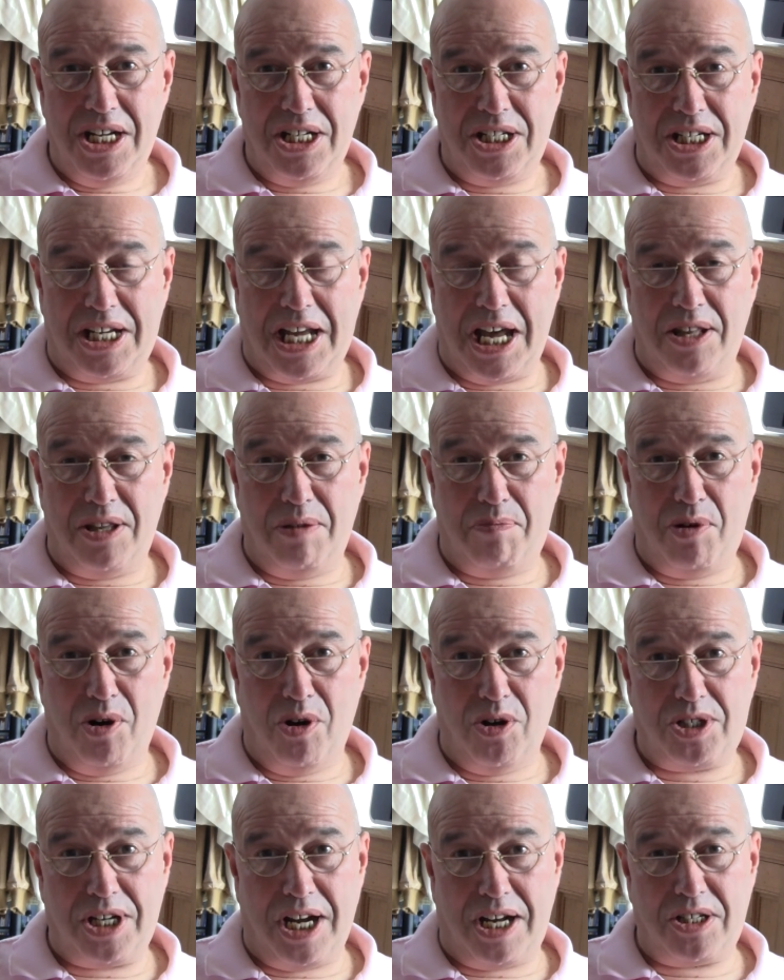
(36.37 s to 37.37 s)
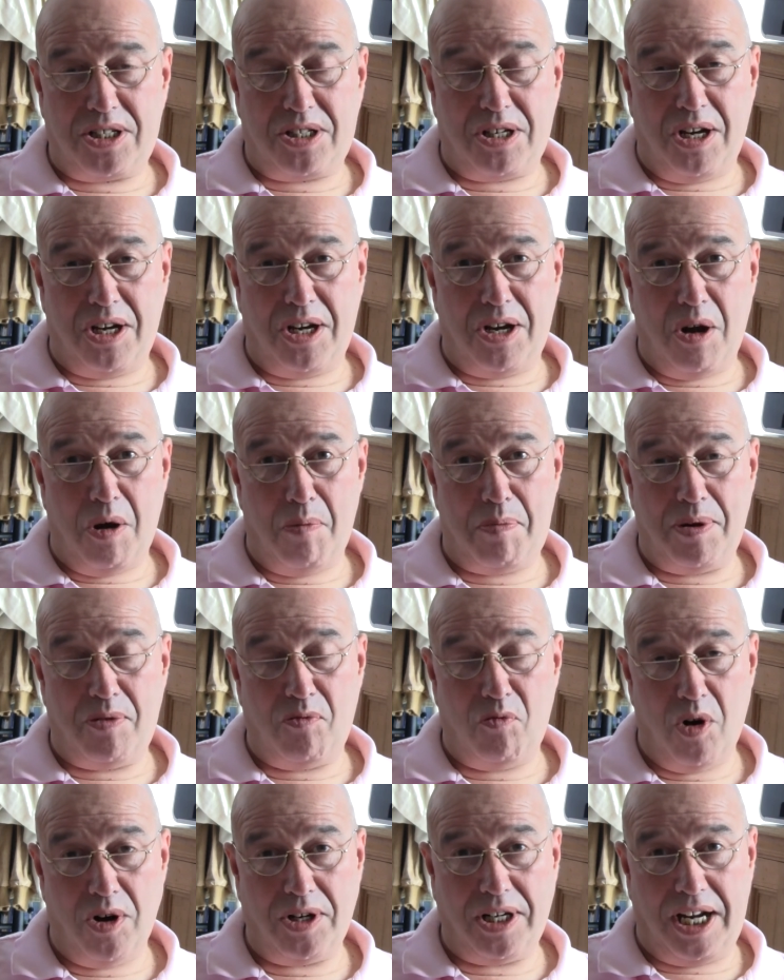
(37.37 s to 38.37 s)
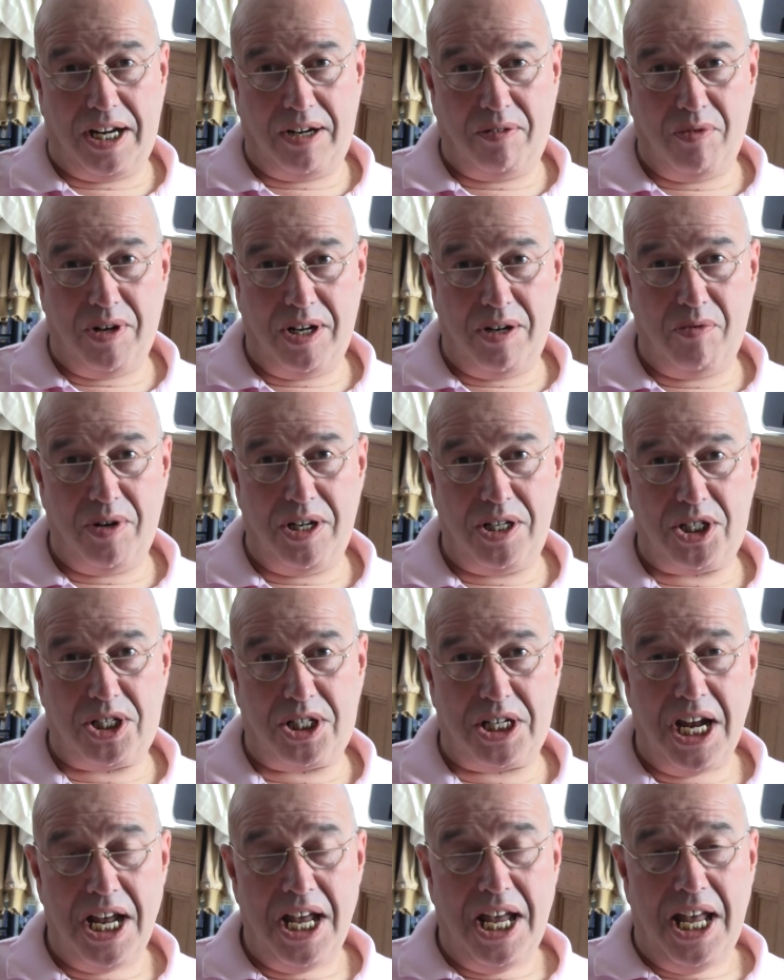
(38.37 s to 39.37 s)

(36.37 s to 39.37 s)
to get the project uh, up and running, which